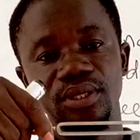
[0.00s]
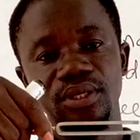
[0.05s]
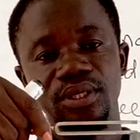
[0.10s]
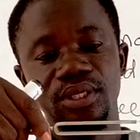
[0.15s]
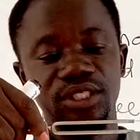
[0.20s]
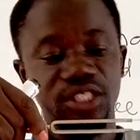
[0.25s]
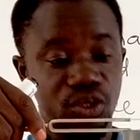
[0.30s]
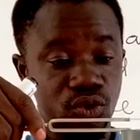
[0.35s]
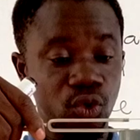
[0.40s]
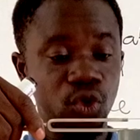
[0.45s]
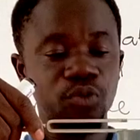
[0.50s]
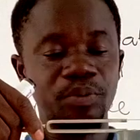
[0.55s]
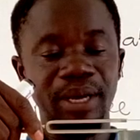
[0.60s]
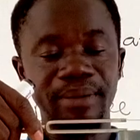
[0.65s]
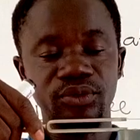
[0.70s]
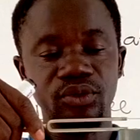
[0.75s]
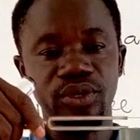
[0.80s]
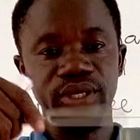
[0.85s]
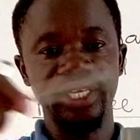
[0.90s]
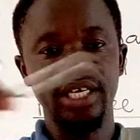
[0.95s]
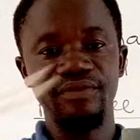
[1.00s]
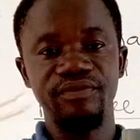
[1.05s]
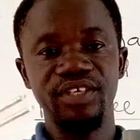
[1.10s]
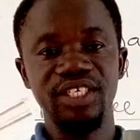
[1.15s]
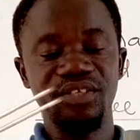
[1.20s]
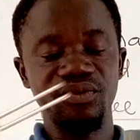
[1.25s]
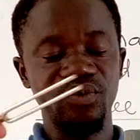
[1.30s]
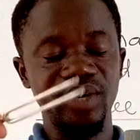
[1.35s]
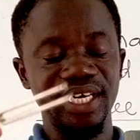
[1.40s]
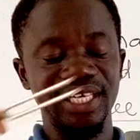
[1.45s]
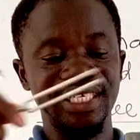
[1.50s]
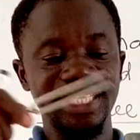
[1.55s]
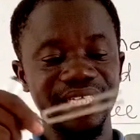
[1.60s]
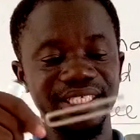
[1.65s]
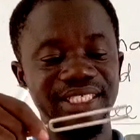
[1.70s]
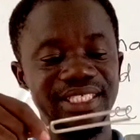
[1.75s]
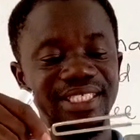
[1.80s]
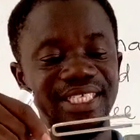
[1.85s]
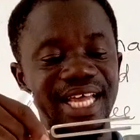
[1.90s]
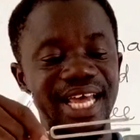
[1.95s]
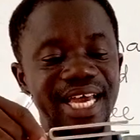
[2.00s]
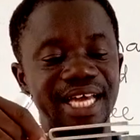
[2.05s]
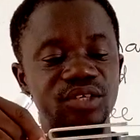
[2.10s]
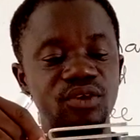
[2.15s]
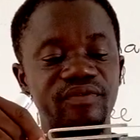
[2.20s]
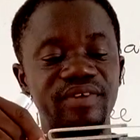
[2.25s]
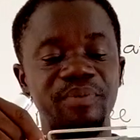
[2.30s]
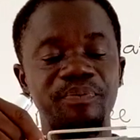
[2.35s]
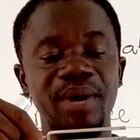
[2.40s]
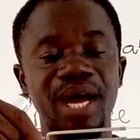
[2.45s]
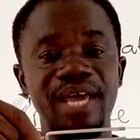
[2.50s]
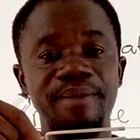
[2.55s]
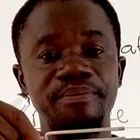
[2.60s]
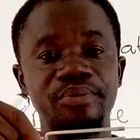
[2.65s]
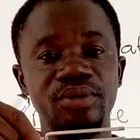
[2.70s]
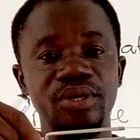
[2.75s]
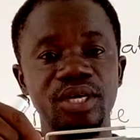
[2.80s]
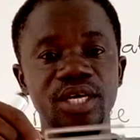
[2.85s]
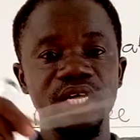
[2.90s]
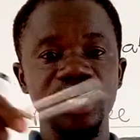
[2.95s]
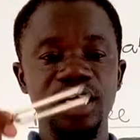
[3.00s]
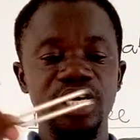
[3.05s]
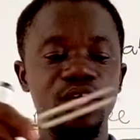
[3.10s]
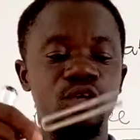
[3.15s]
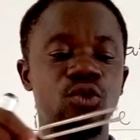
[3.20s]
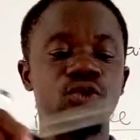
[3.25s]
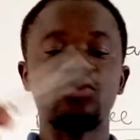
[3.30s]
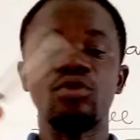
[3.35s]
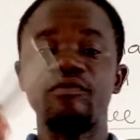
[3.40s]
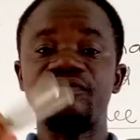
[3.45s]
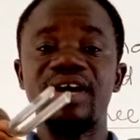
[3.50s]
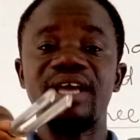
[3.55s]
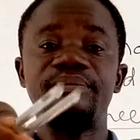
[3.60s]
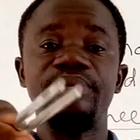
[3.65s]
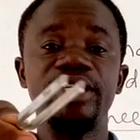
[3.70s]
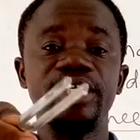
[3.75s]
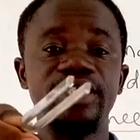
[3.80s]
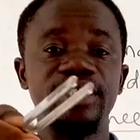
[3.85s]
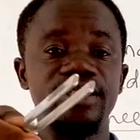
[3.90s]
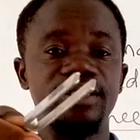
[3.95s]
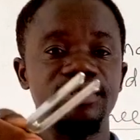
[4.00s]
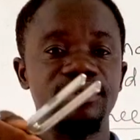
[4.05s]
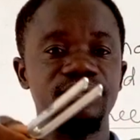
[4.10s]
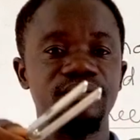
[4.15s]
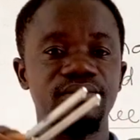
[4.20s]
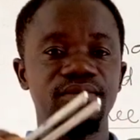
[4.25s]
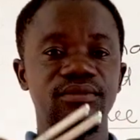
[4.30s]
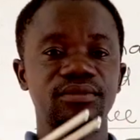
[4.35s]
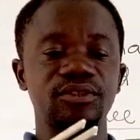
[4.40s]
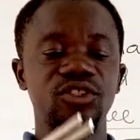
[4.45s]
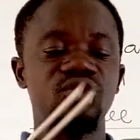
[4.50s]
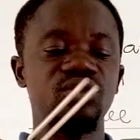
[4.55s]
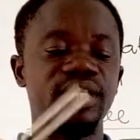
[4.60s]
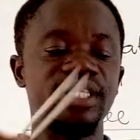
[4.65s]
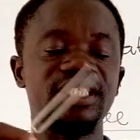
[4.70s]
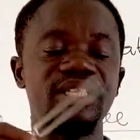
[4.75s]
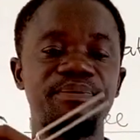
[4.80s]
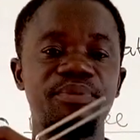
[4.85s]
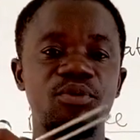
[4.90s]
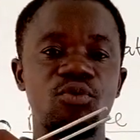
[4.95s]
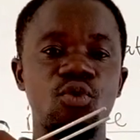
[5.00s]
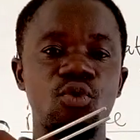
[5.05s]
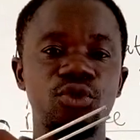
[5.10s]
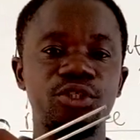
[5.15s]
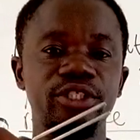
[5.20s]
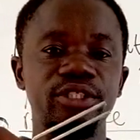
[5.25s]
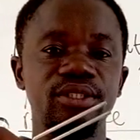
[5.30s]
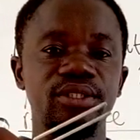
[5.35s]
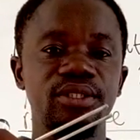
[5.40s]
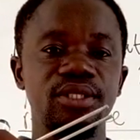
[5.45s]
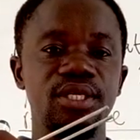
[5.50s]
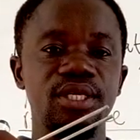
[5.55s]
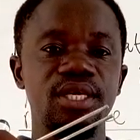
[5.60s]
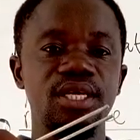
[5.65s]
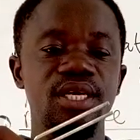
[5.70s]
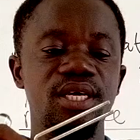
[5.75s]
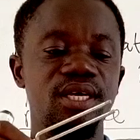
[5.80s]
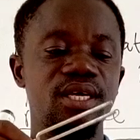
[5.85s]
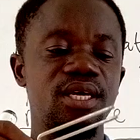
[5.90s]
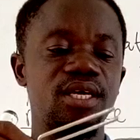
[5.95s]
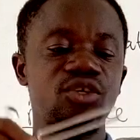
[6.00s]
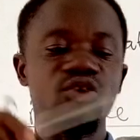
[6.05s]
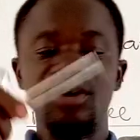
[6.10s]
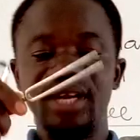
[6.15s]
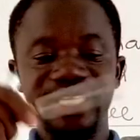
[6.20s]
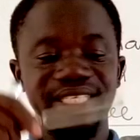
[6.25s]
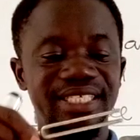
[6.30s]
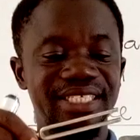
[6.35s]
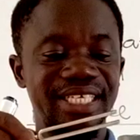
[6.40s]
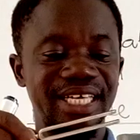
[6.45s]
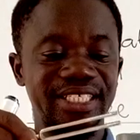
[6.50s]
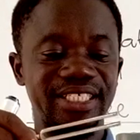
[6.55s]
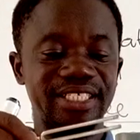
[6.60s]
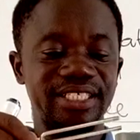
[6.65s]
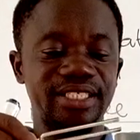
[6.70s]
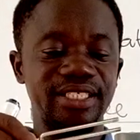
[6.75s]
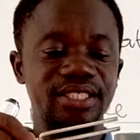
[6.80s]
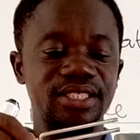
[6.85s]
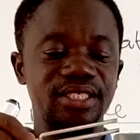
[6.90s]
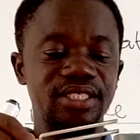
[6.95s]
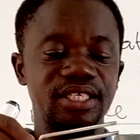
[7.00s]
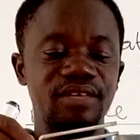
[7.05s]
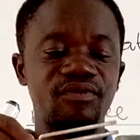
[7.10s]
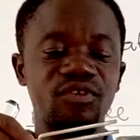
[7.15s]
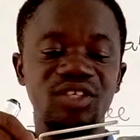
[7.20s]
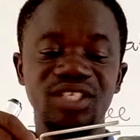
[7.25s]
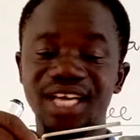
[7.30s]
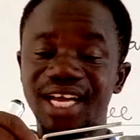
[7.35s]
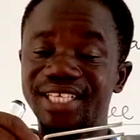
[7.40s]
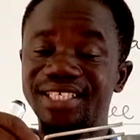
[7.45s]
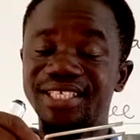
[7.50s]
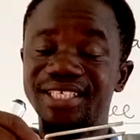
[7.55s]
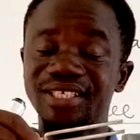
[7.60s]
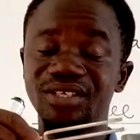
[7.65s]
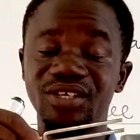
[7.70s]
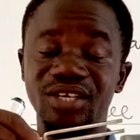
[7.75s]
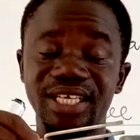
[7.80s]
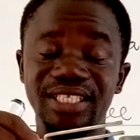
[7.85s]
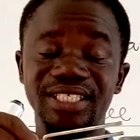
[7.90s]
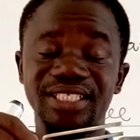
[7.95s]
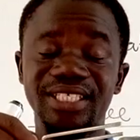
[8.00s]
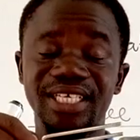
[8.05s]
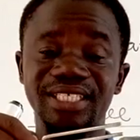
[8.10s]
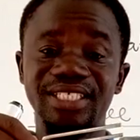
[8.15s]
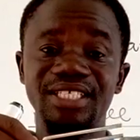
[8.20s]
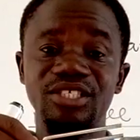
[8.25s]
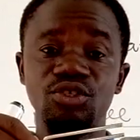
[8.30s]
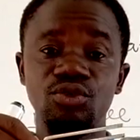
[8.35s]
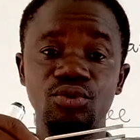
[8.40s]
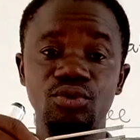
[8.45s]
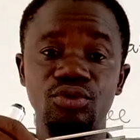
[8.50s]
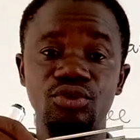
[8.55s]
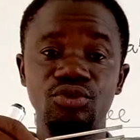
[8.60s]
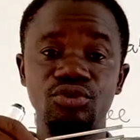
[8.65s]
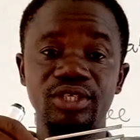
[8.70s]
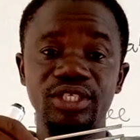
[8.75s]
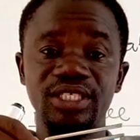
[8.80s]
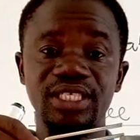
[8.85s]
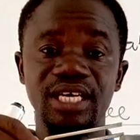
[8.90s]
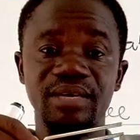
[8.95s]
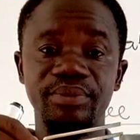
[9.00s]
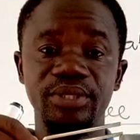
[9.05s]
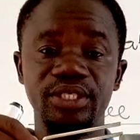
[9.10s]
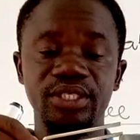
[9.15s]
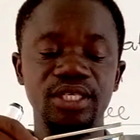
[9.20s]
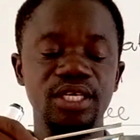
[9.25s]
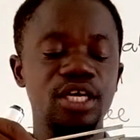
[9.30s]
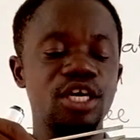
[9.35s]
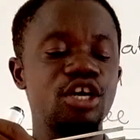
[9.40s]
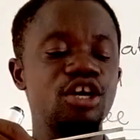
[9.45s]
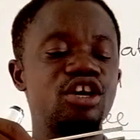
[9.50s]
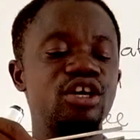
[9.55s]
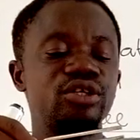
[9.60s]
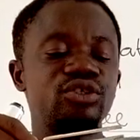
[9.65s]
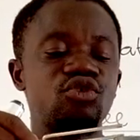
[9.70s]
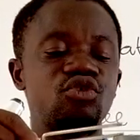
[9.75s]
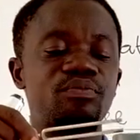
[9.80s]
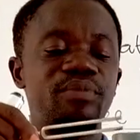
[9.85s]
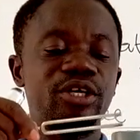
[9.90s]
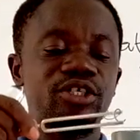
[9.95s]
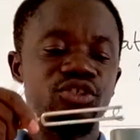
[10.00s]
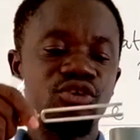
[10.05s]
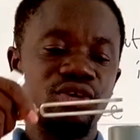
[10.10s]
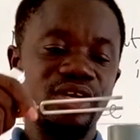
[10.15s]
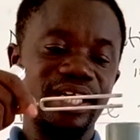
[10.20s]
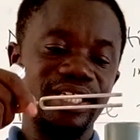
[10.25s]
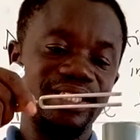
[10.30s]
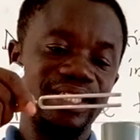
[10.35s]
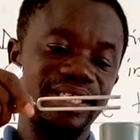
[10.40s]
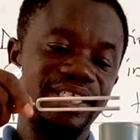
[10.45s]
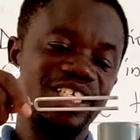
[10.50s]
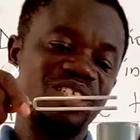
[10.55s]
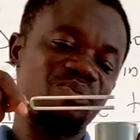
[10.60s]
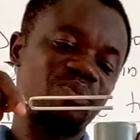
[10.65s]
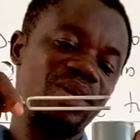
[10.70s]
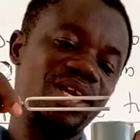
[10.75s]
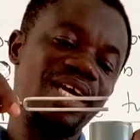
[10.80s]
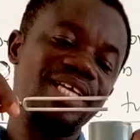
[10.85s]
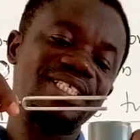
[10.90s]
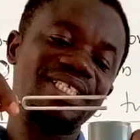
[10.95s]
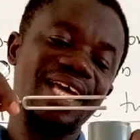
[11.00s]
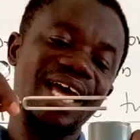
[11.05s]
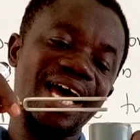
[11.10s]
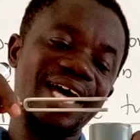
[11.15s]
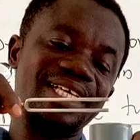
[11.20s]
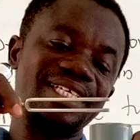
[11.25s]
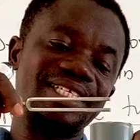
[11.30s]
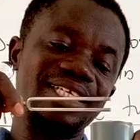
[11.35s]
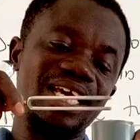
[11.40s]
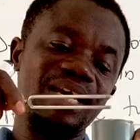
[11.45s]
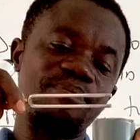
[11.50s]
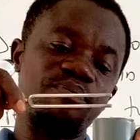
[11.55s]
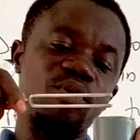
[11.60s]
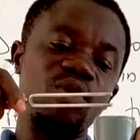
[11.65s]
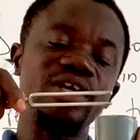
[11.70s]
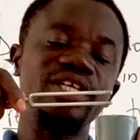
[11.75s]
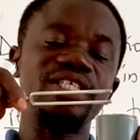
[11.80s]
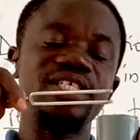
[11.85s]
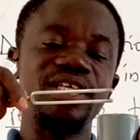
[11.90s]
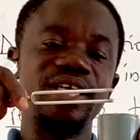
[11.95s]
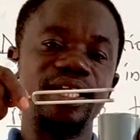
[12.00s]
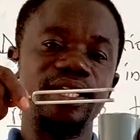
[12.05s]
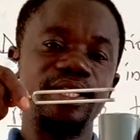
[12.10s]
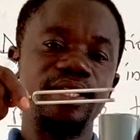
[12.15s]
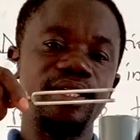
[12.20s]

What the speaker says: it's a closed pipe, sorry. When it touches the edge of the pipe, it will stop vibrating. So that's a precaution. Don't let it touch it. If you touch it, you let it touch it, you disturb it. So make sure that it is placed at a point here,